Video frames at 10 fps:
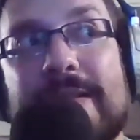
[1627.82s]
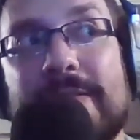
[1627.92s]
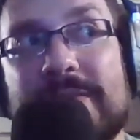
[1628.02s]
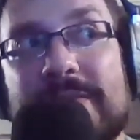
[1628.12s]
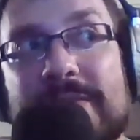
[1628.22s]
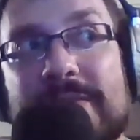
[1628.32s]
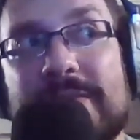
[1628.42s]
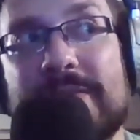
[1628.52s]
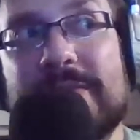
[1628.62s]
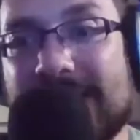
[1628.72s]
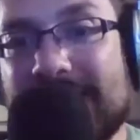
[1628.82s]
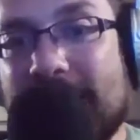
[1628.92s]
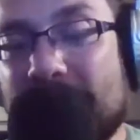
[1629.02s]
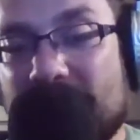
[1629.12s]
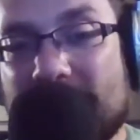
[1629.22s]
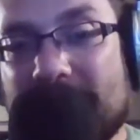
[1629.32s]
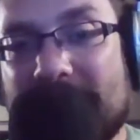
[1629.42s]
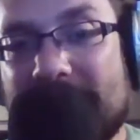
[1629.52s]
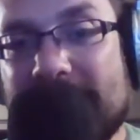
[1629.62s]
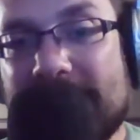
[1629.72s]
still hit the temperature that
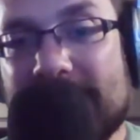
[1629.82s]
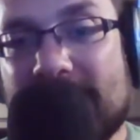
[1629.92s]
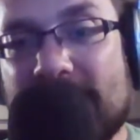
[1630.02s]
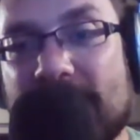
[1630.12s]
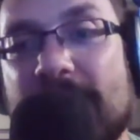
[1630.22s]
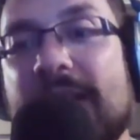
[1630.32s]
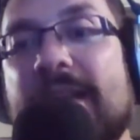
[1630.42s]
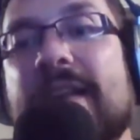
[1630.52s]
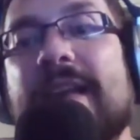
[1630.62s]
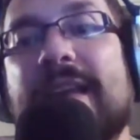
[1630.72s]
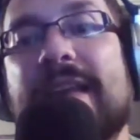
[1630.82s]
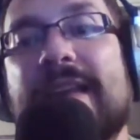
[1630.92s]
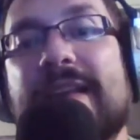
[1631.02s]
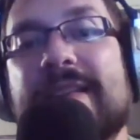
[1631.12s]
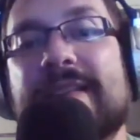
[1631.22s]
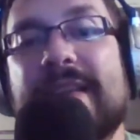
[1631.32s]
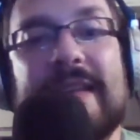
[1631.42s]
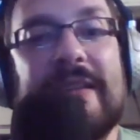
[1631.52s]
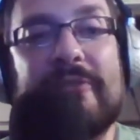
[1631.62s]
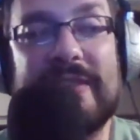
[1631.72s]
I needed to, and
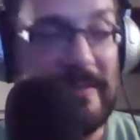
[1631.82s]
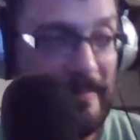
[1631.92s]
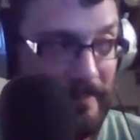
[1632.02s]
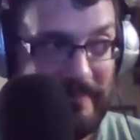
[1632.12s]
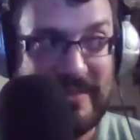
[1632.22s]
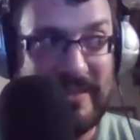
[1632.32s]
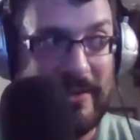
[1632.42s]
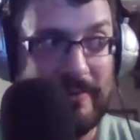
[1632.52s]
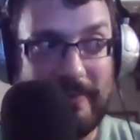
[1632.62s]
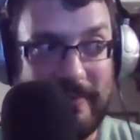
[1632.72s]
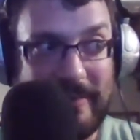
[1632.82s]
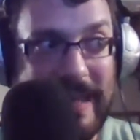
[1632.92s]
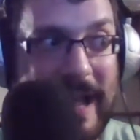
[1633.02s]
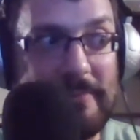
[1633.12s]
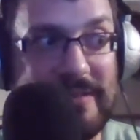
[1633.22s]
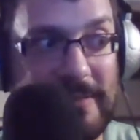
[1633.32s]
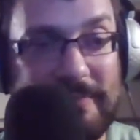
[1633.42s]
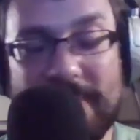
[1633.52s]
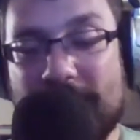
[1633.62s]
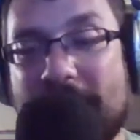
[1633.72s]
everything. So that was a
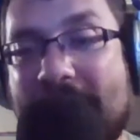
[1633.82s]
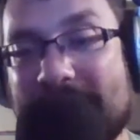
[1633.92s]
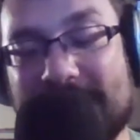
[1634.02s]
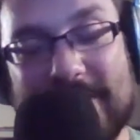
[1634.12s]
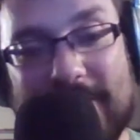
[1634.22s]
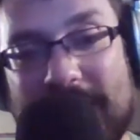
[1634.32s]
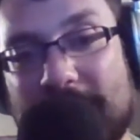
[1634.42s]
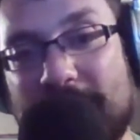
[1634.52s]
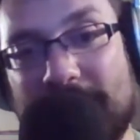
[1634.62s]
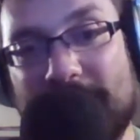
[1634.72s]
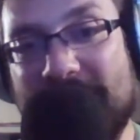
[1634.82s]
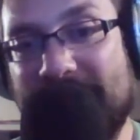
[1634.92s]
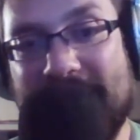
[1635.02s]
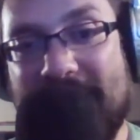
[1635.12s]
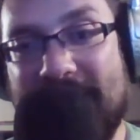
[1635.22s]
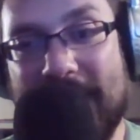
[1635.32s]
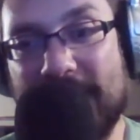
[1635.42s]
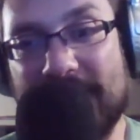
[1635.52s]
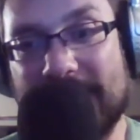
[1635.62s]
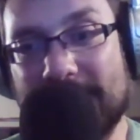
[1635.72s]
mad scramble to make that happen.